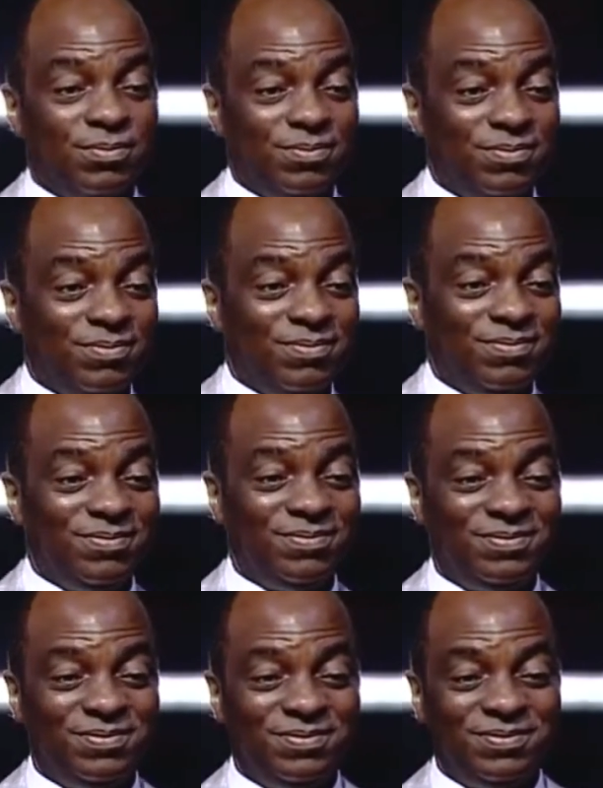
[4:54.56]

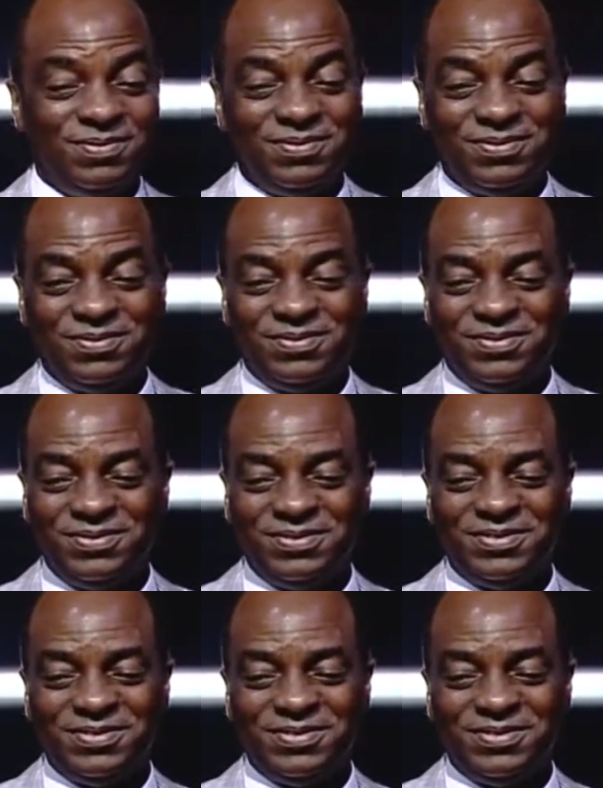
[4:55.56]
No one is speaking in this clip.